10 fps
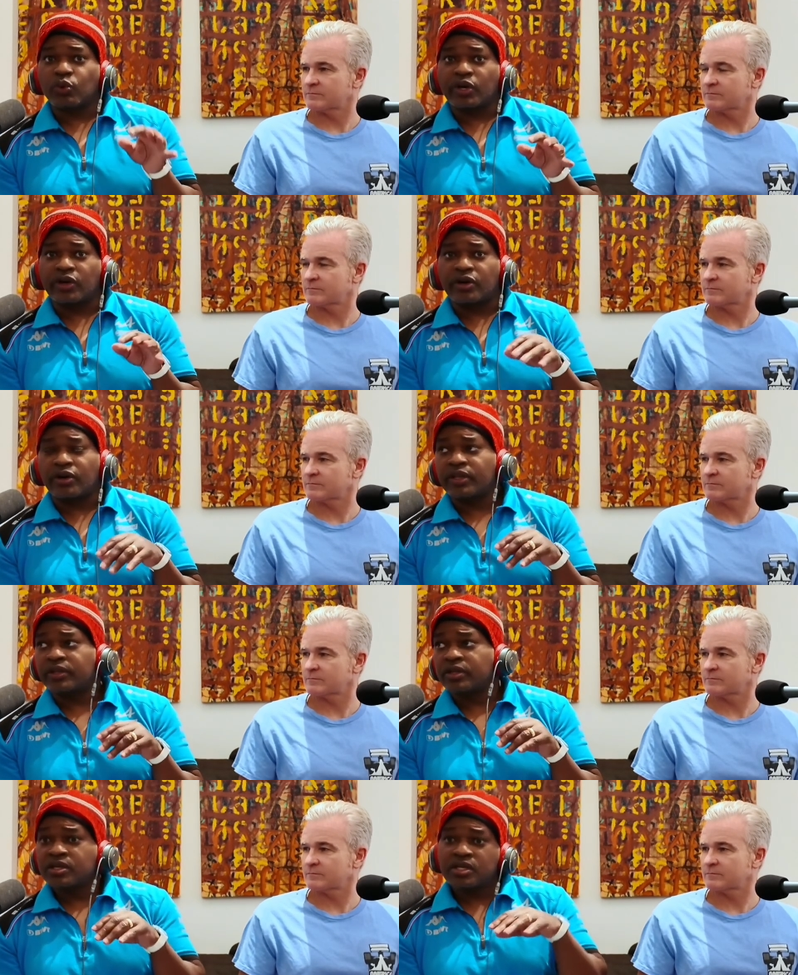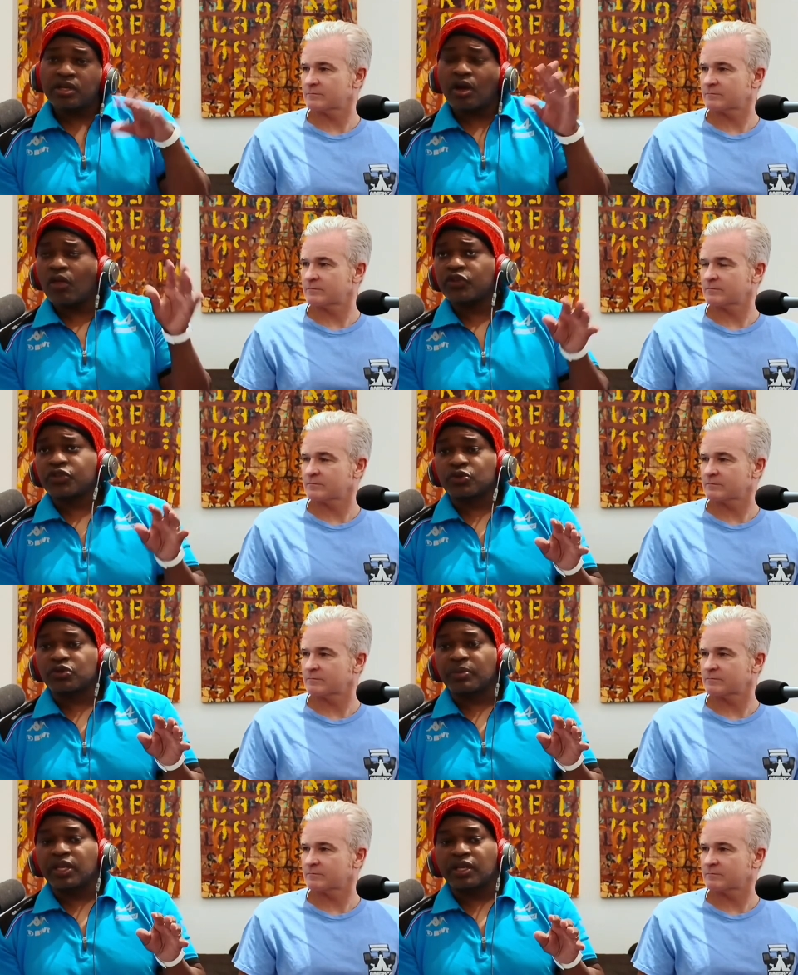Speaker 1: Twitter and you know all the
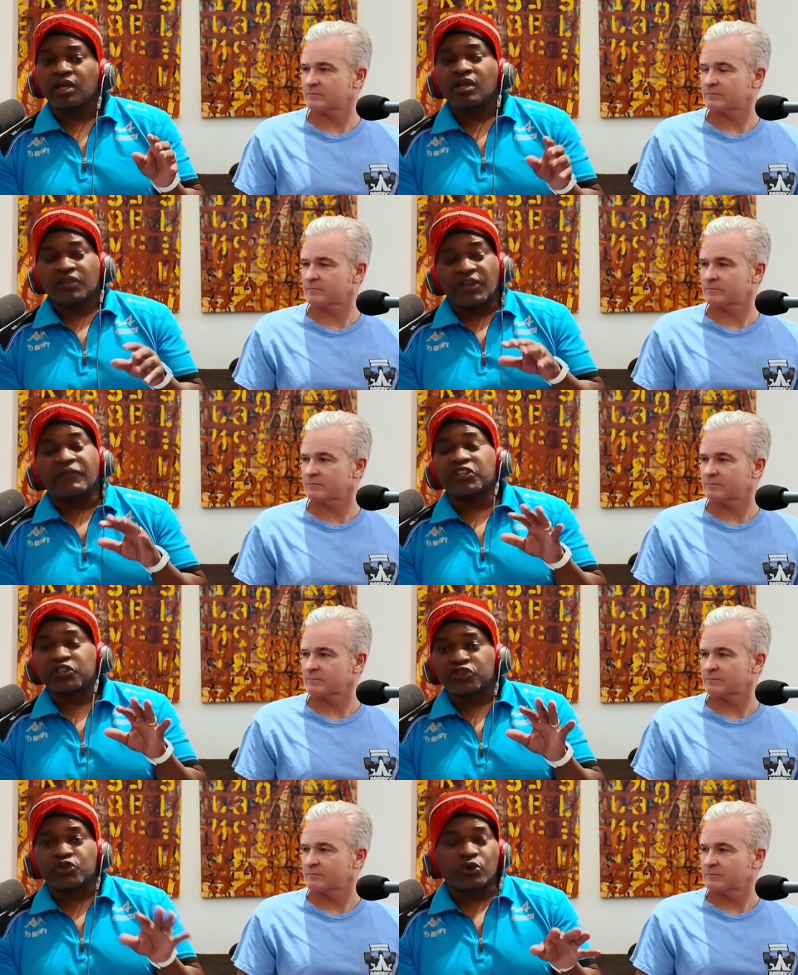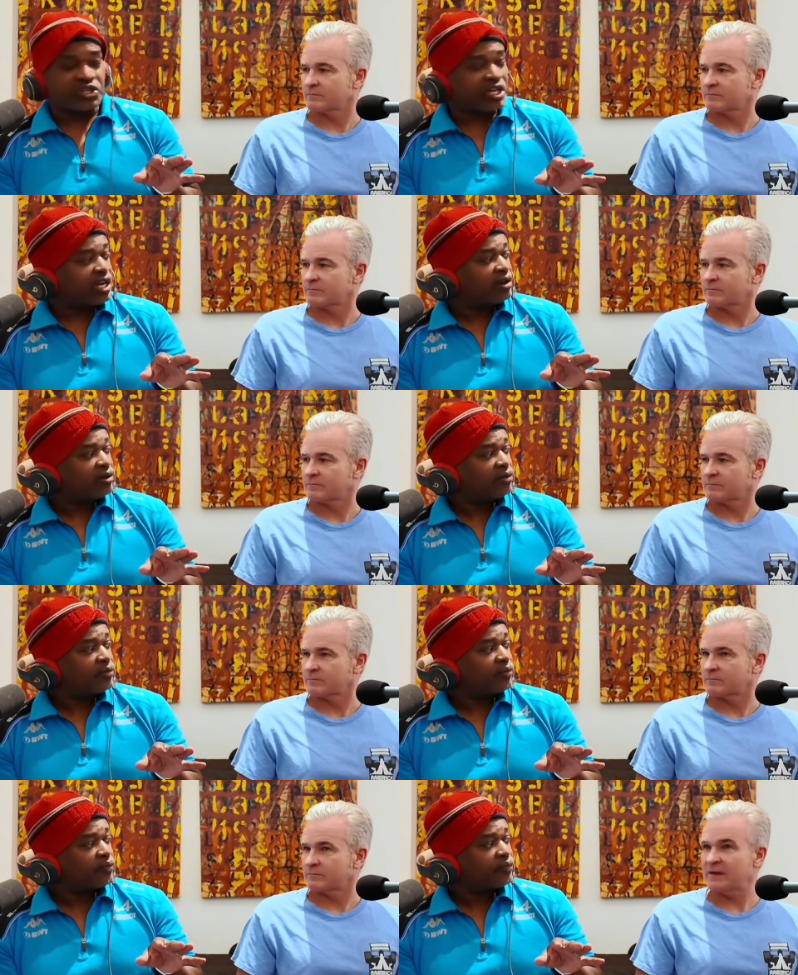social media, they feature George now.
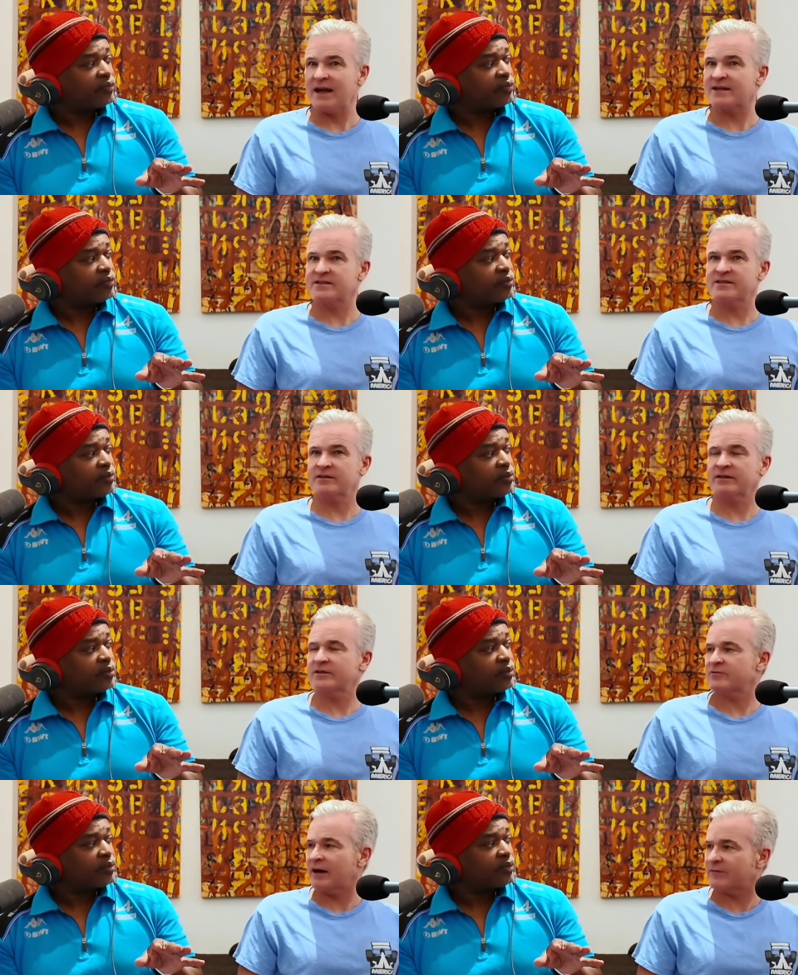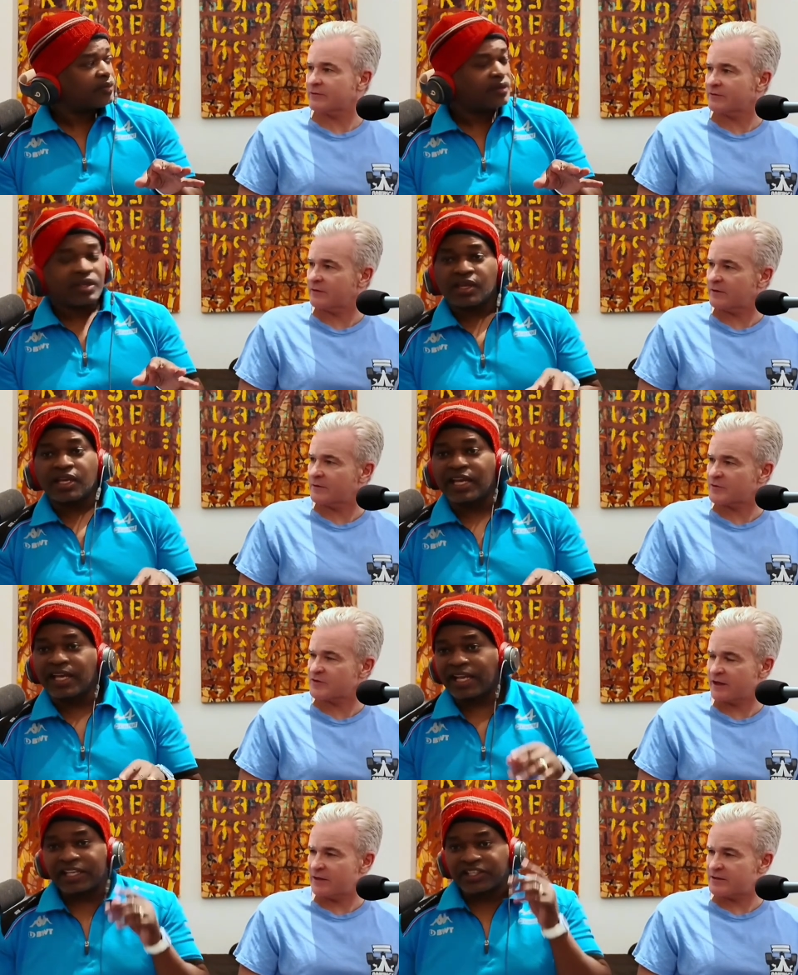Yeah, because he's the lead driver on, on
Speaker 2: the and,
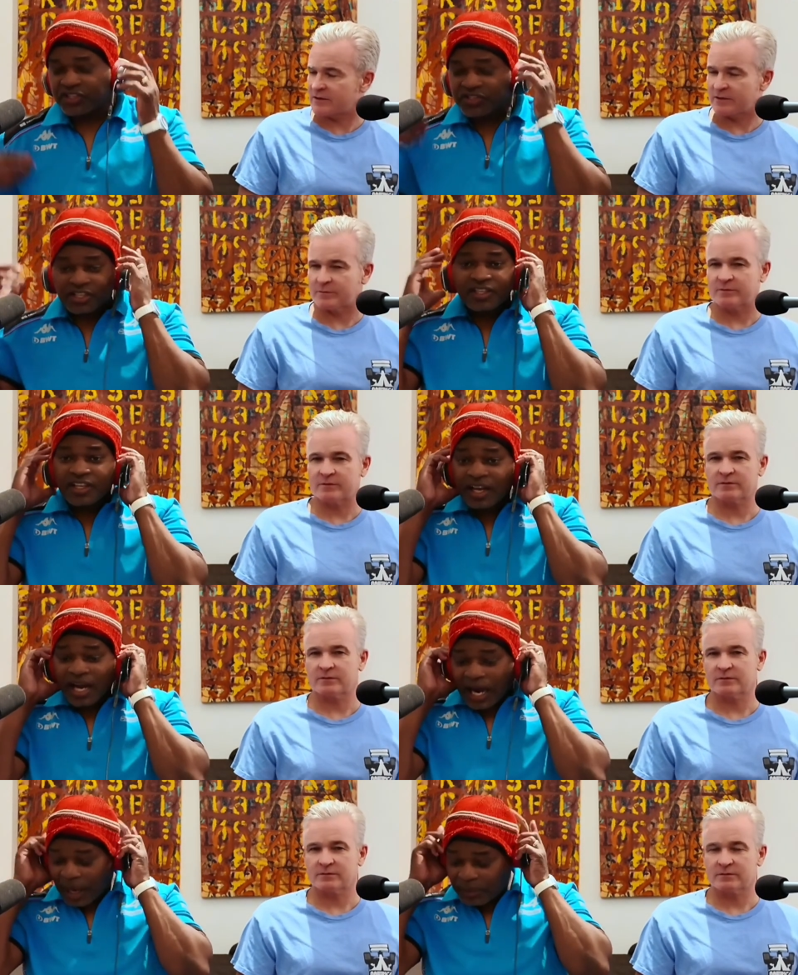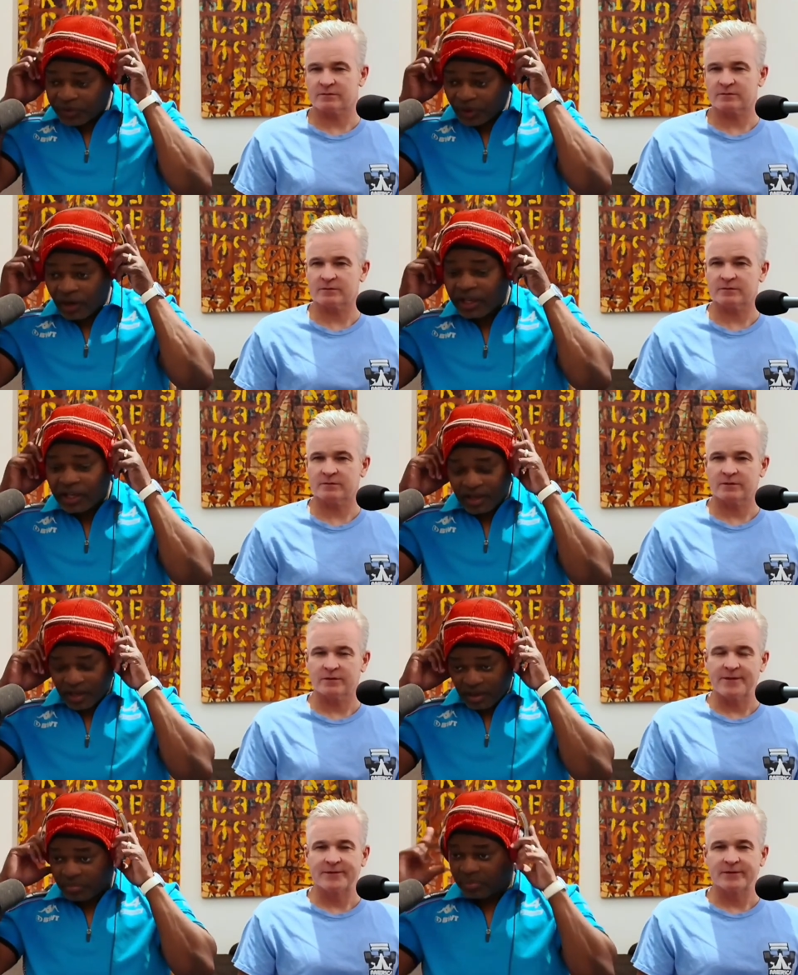Mercedes and just, team.
Speaker 1: I'm sorry,
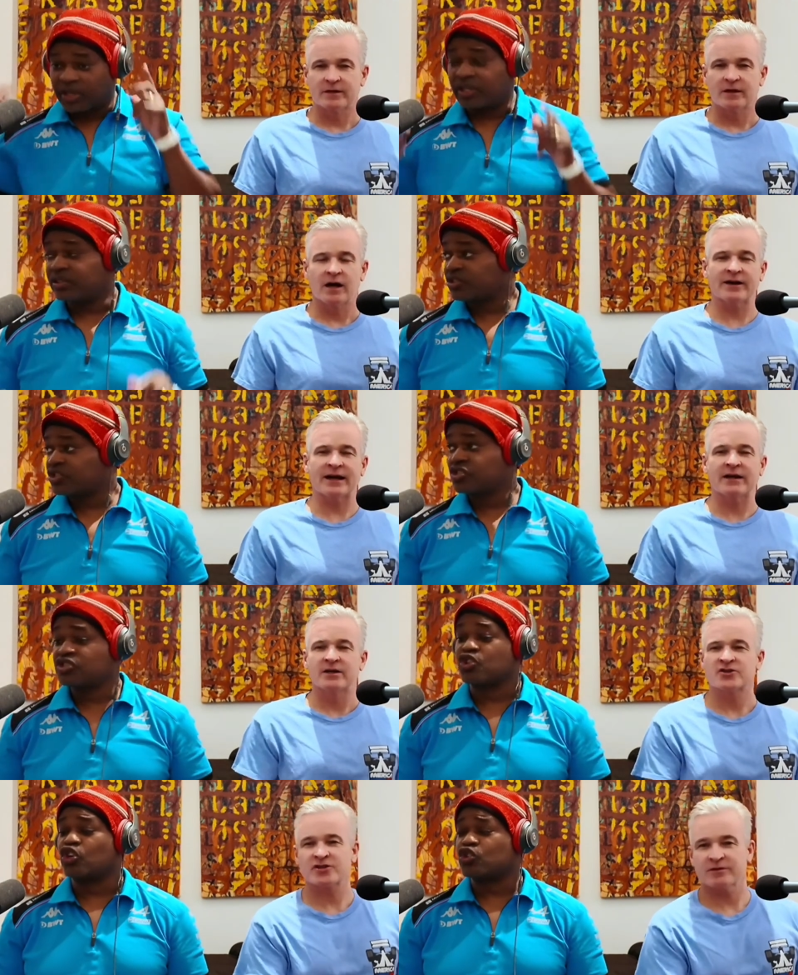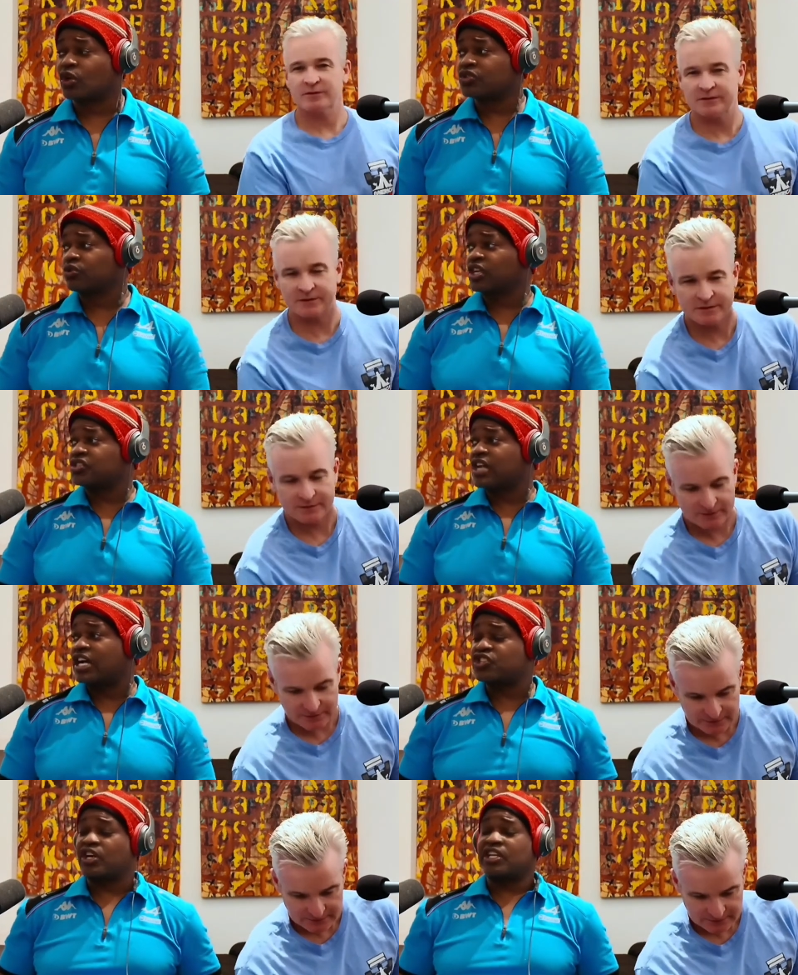but okay, George Russell does
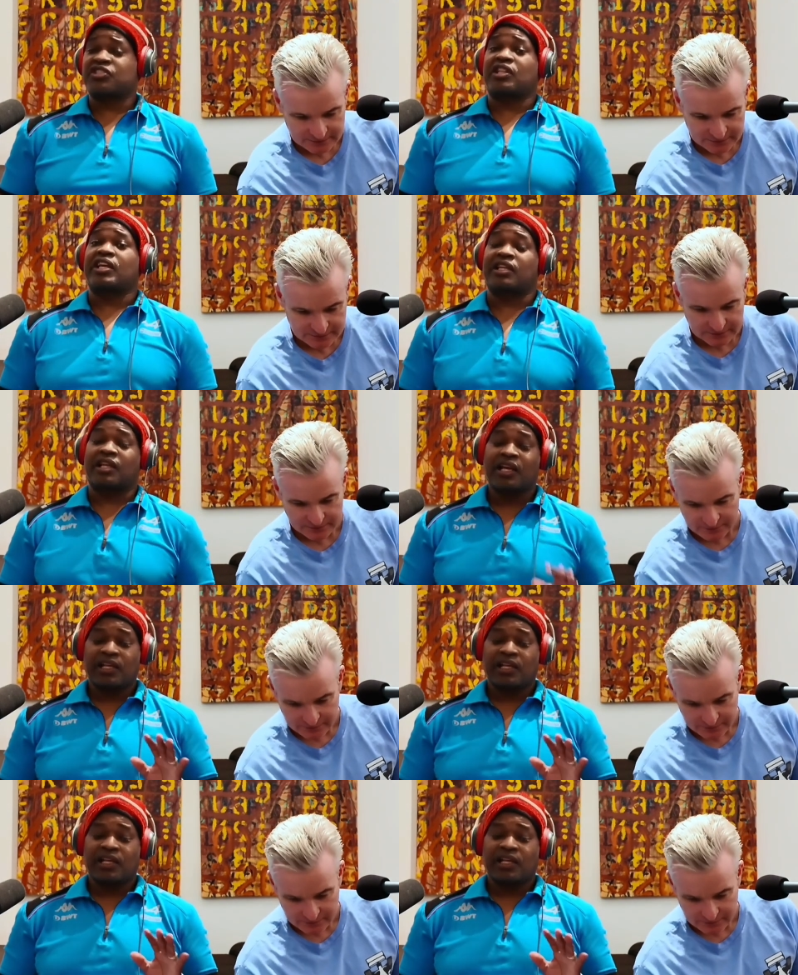not translate